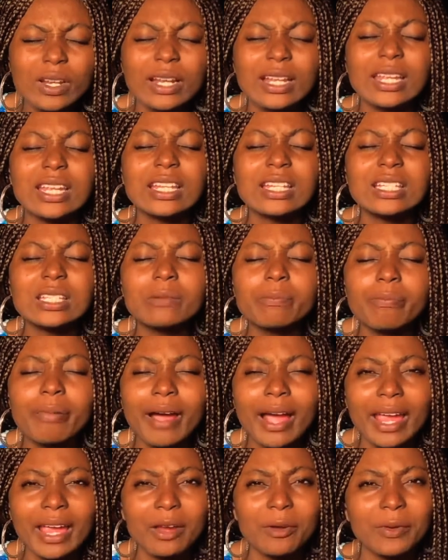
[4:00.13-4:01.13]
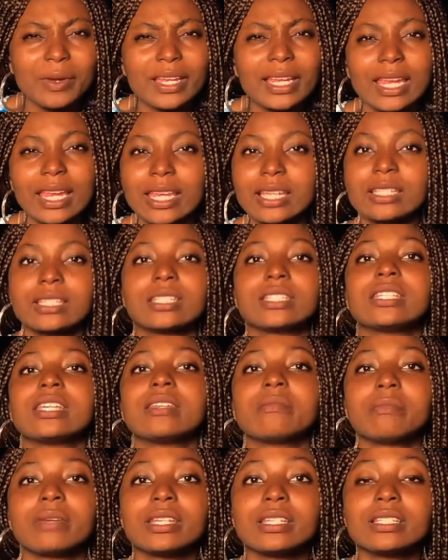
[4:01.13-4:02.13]
inspiring
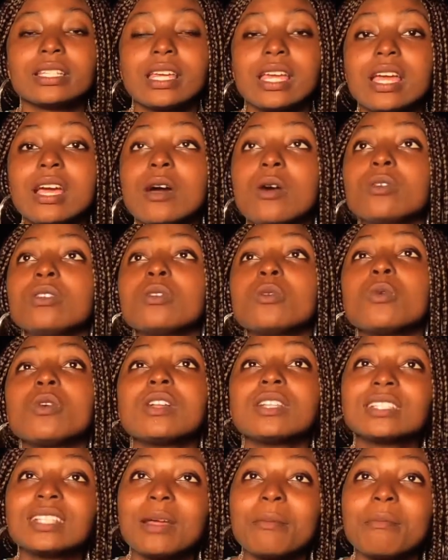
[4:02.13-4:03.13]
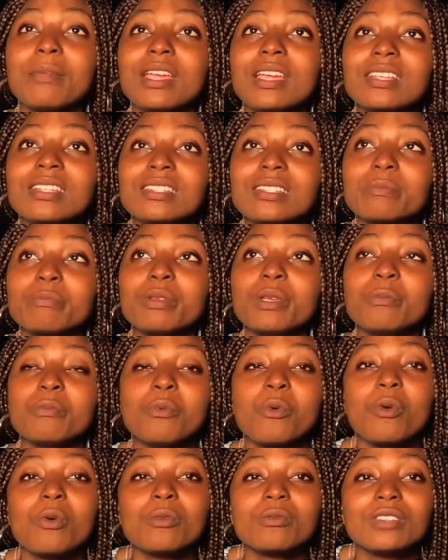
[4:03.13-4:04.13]
entertainment, the ones that makes
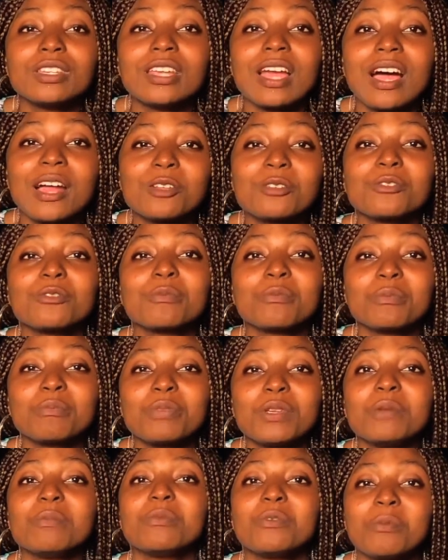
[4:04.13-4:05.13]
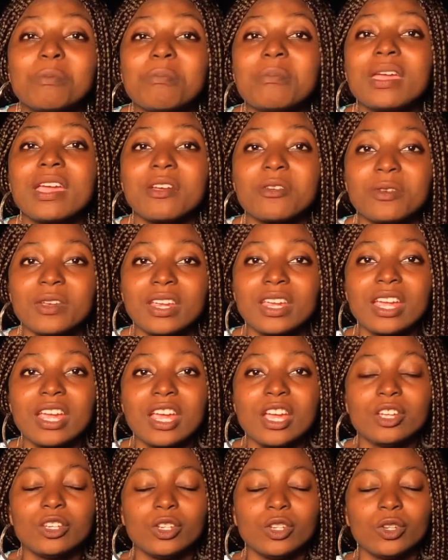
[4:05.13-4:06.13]
the heart of people merry.
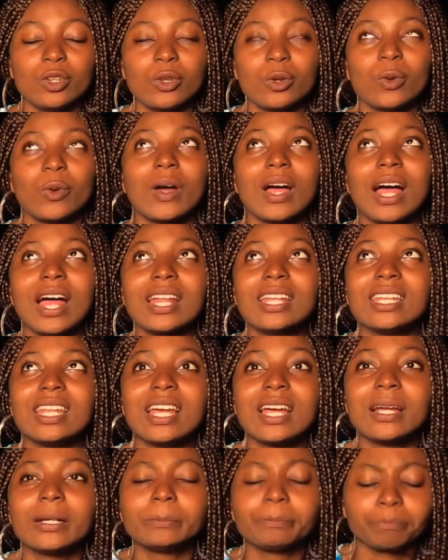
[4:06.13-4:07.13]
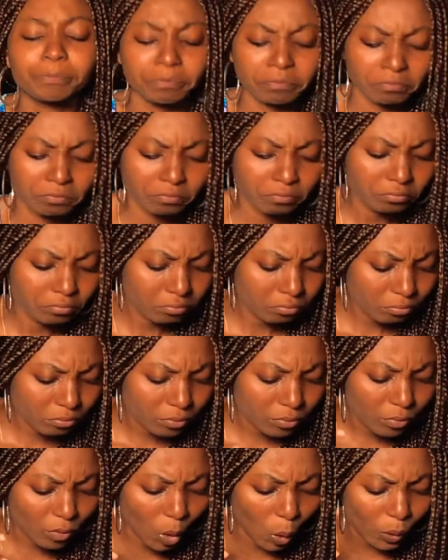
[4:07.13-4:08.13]
And
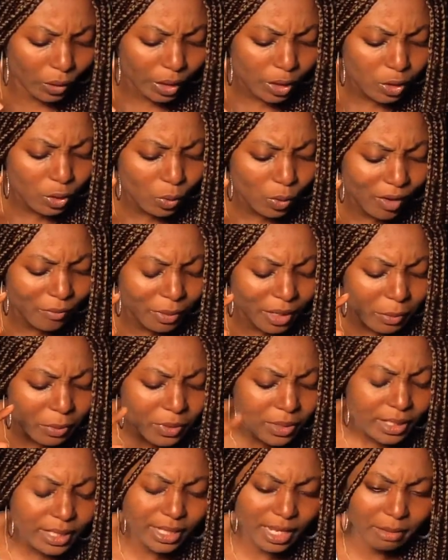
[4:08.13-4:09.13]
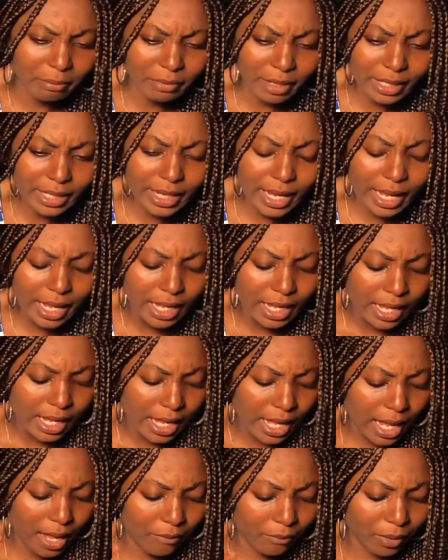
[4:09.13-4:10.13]
okay, so I've been able to say media,
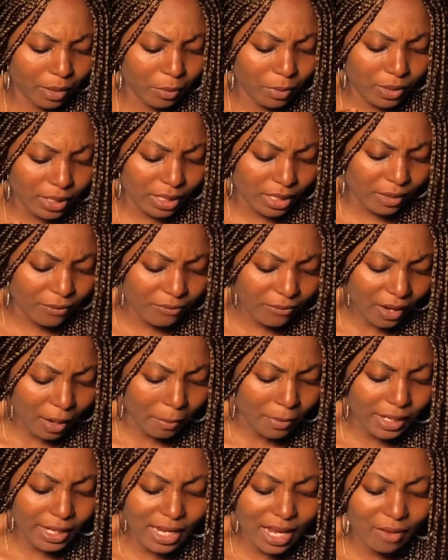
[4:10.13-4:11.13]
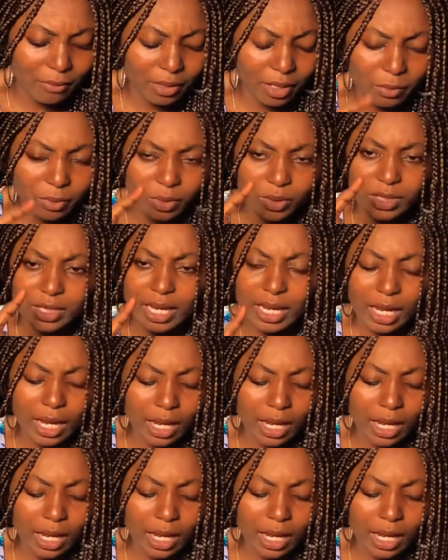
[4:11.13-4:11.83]
I've been able to say family, I've been able to say